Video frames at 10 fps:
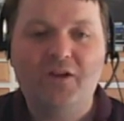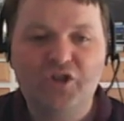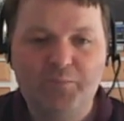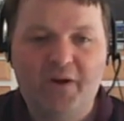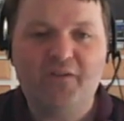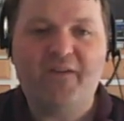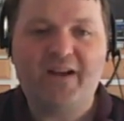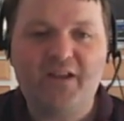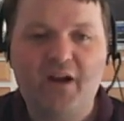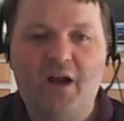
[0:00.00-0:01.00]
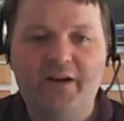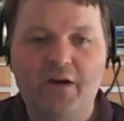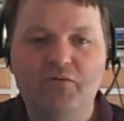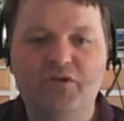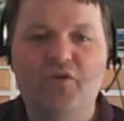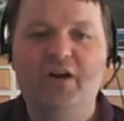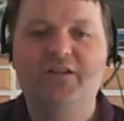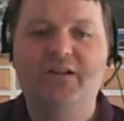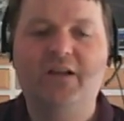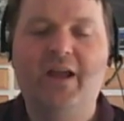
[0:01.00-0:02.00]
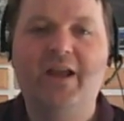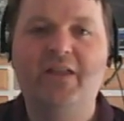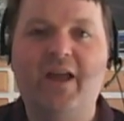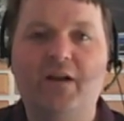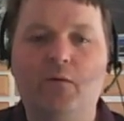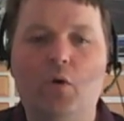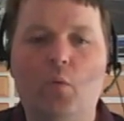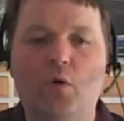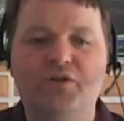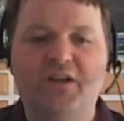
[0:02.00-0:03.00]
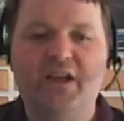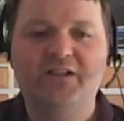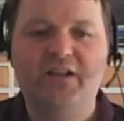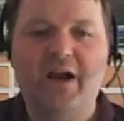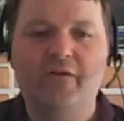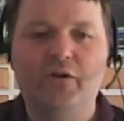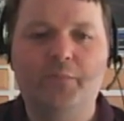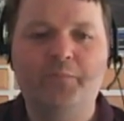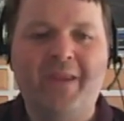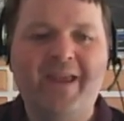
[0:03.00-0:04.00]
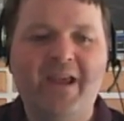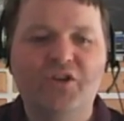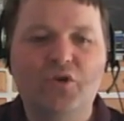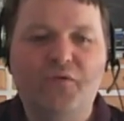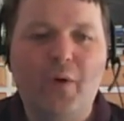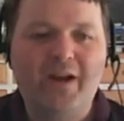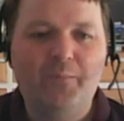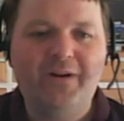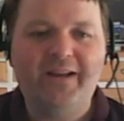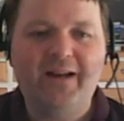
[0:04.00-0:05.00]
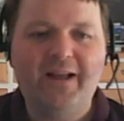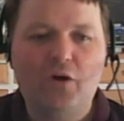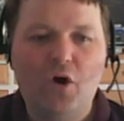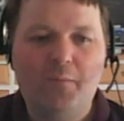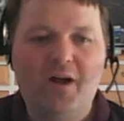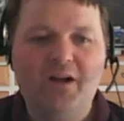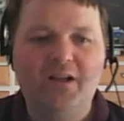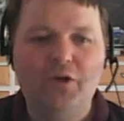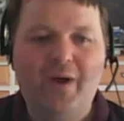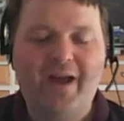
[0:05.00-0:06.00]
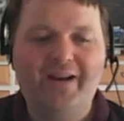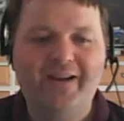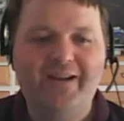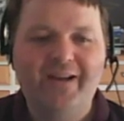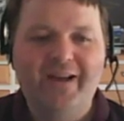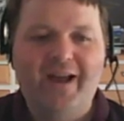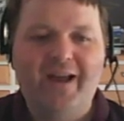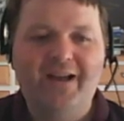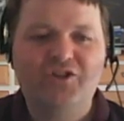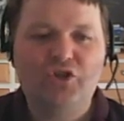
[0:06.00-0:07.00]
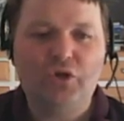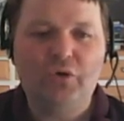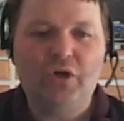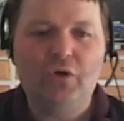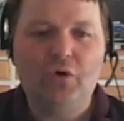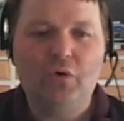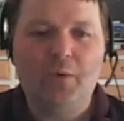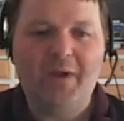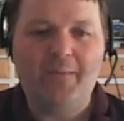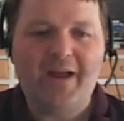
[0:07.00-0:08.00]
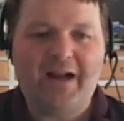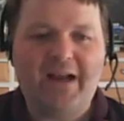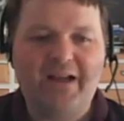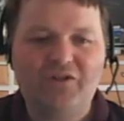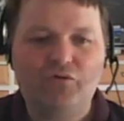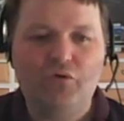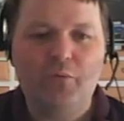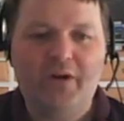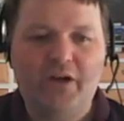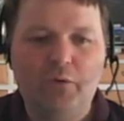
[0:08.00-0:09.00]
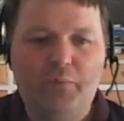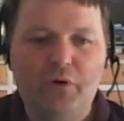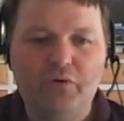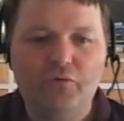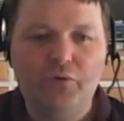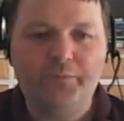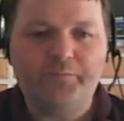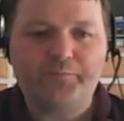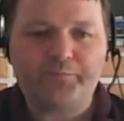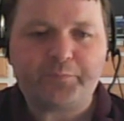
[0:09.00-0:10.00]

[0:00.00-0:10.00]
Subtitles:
just by the fact that hot air is rising in that worst case scenario. So if you had a building like our block and you had a studio and maybe a classroom and a computer room,